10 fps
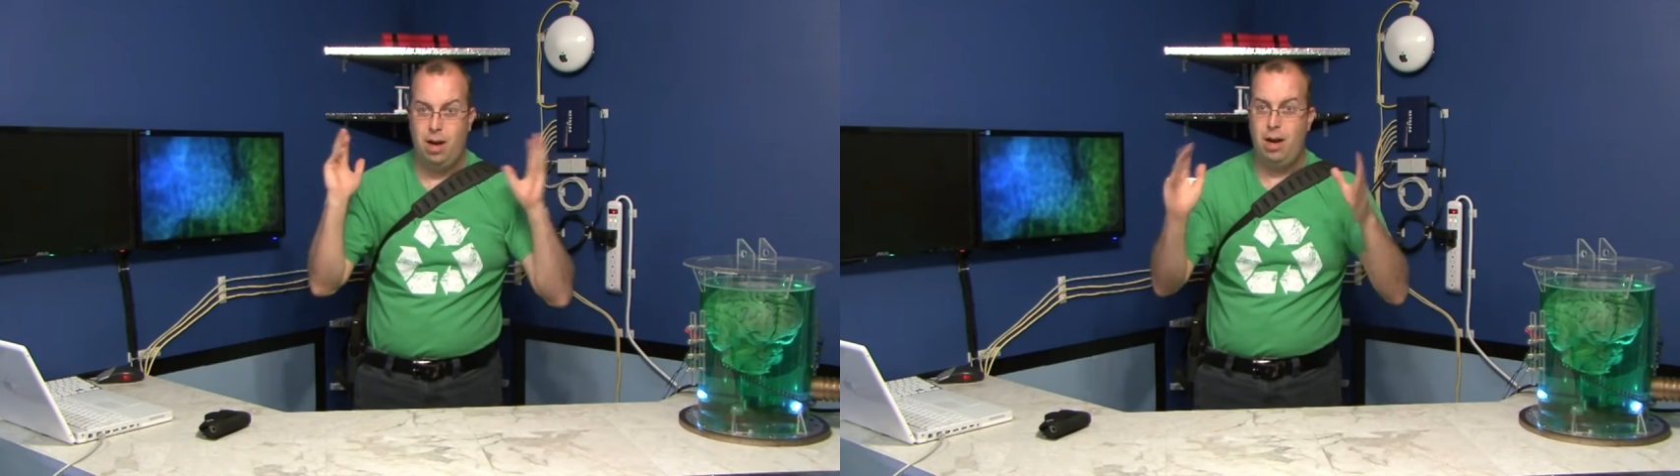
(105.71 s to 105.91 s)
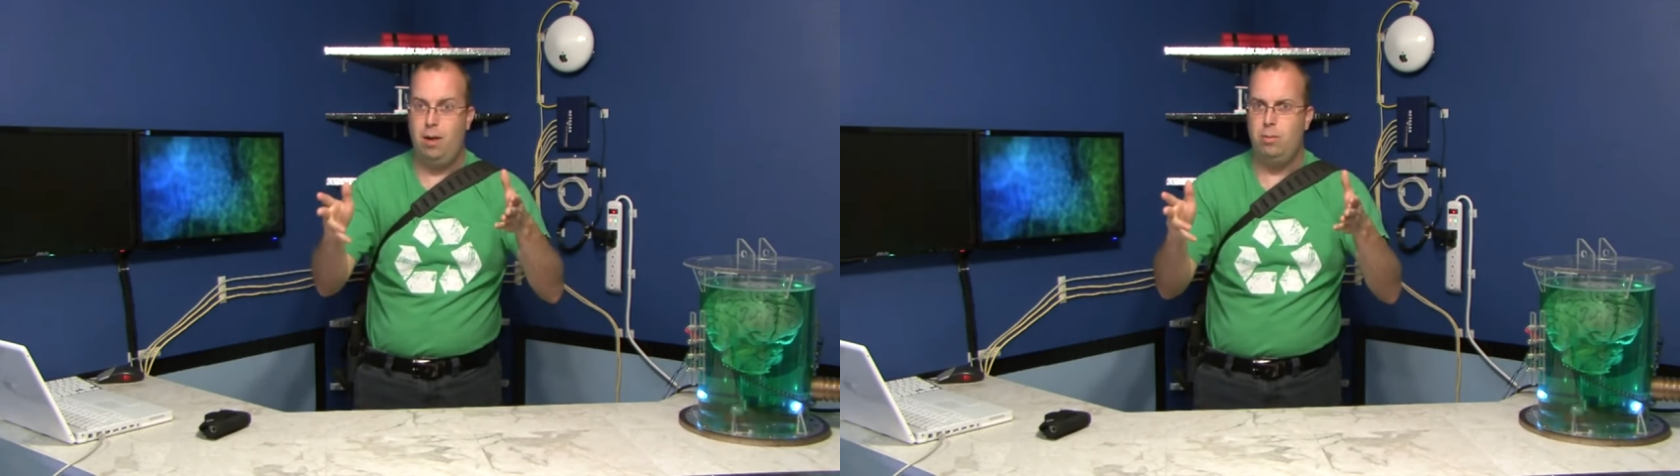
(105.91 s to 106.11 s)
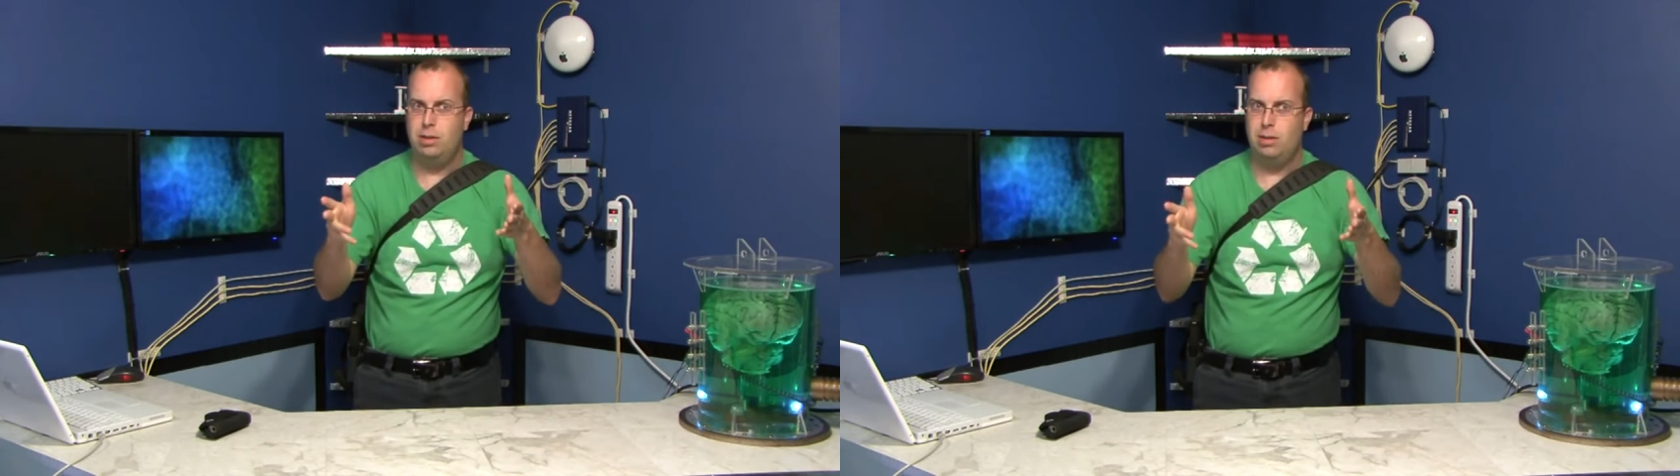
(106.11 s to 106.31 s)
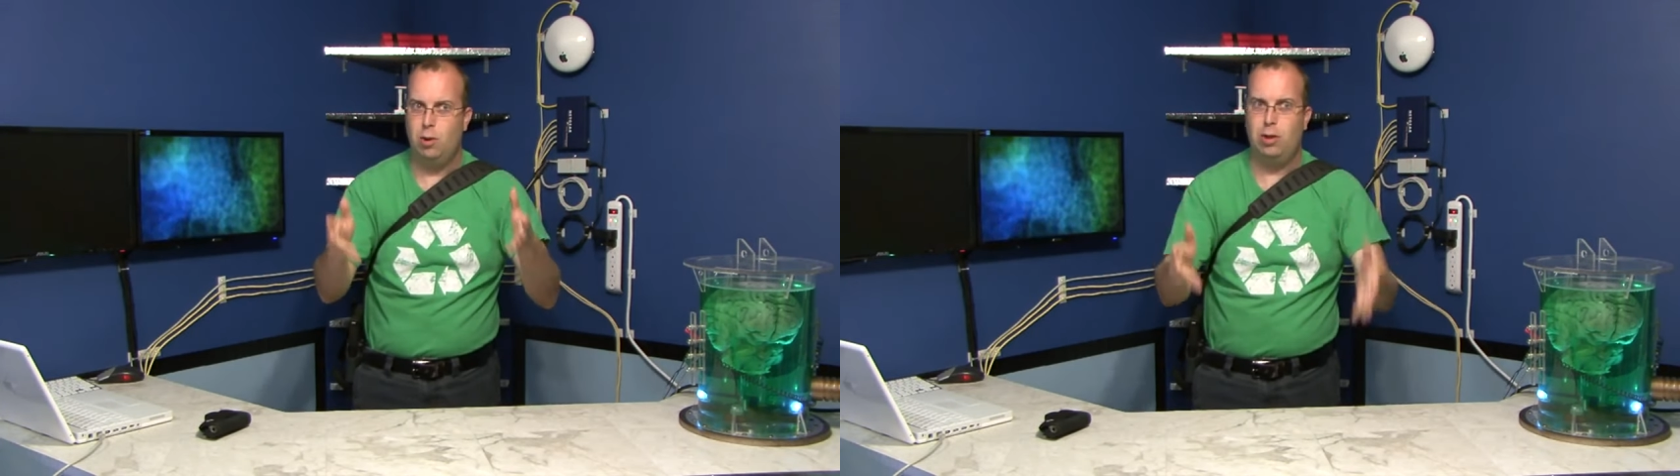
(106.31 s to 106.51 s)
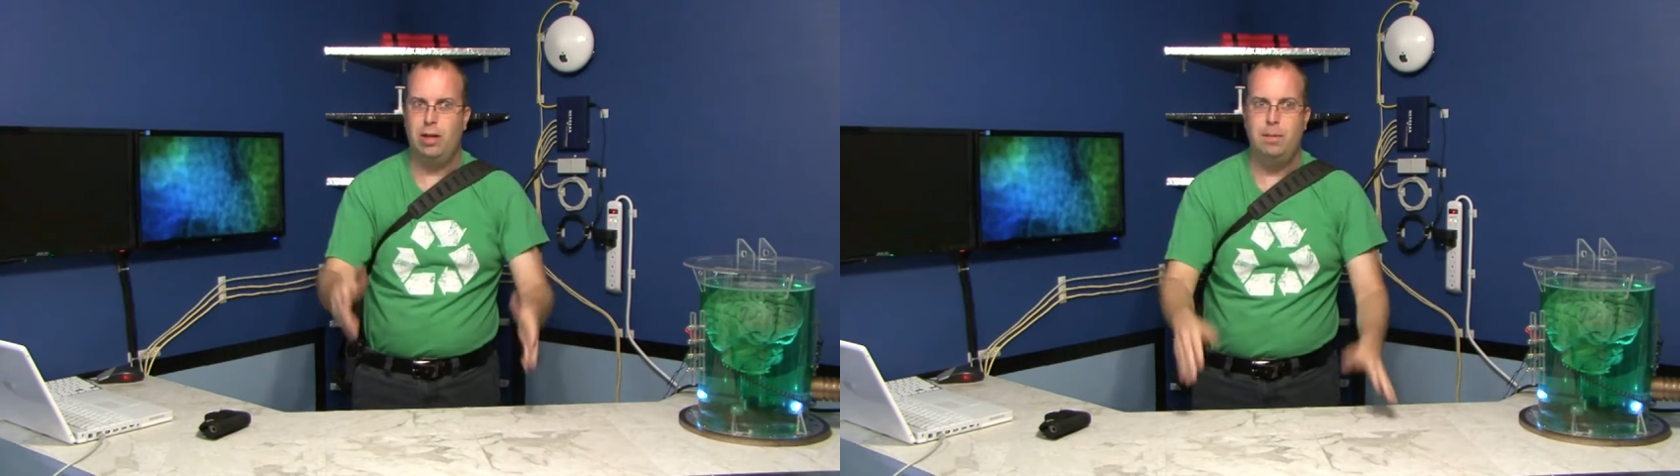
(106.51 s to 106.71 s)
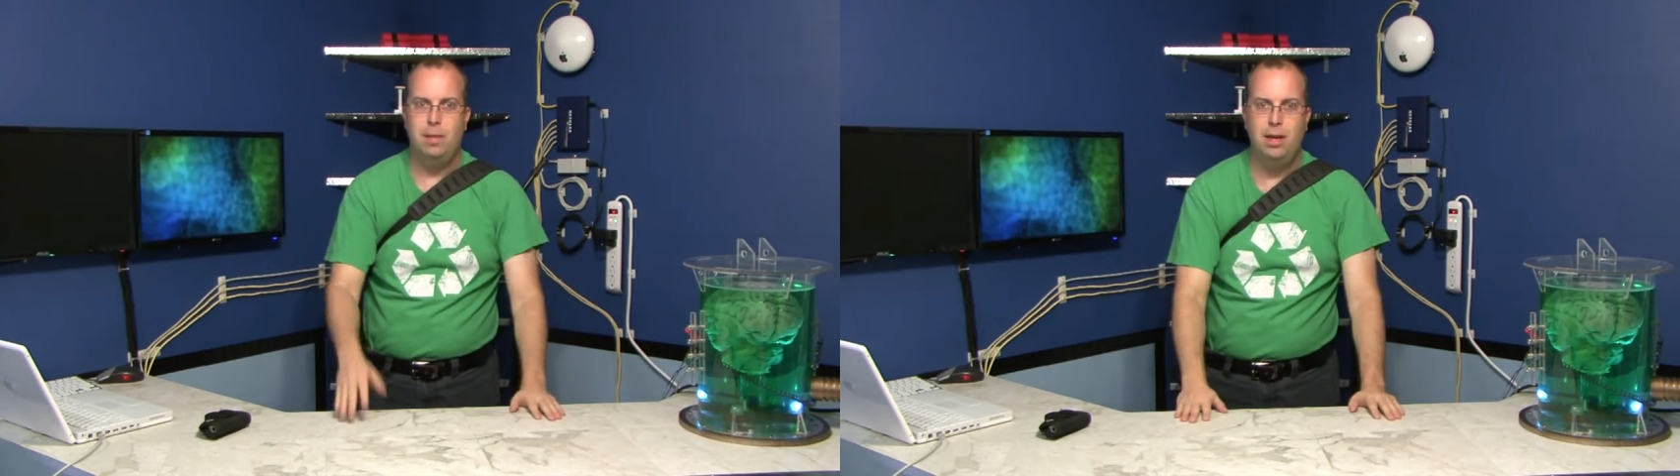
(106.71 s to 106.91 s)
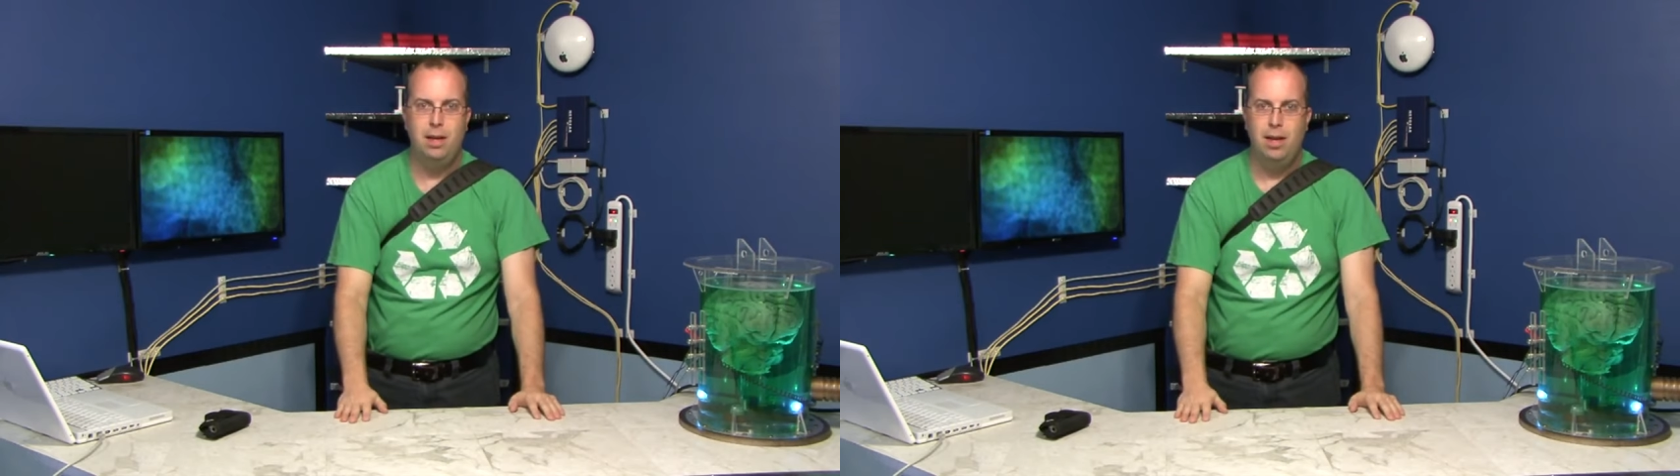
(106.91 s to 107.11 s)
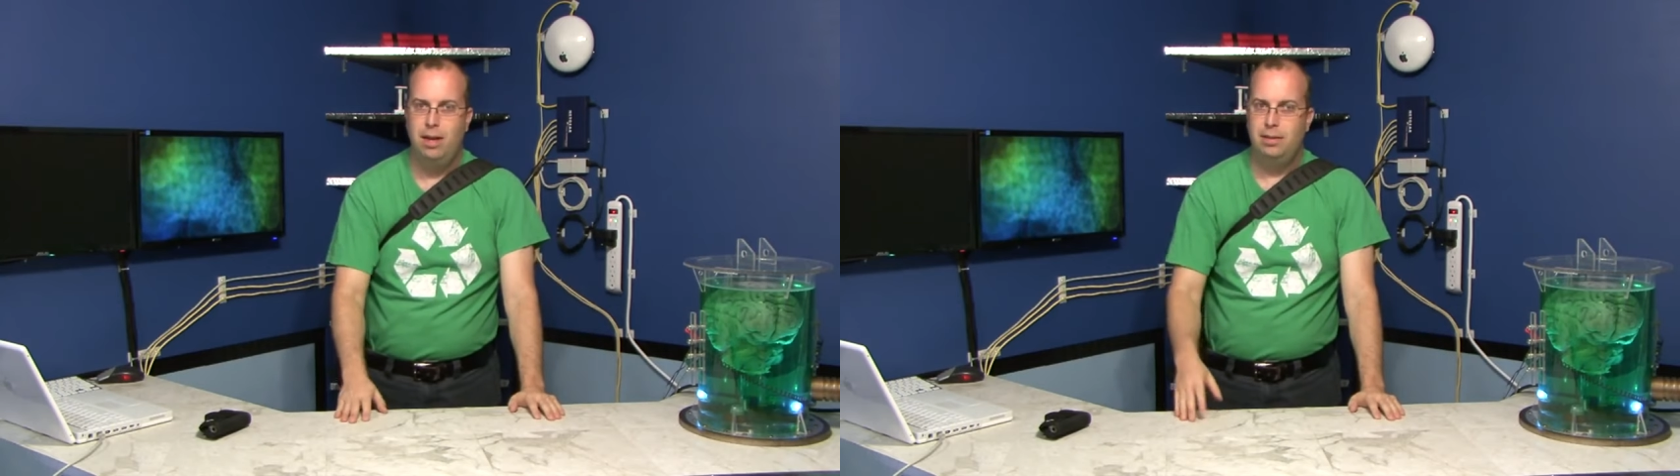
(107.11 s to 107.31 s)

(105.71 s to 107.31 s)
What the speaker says: eye was looking at me.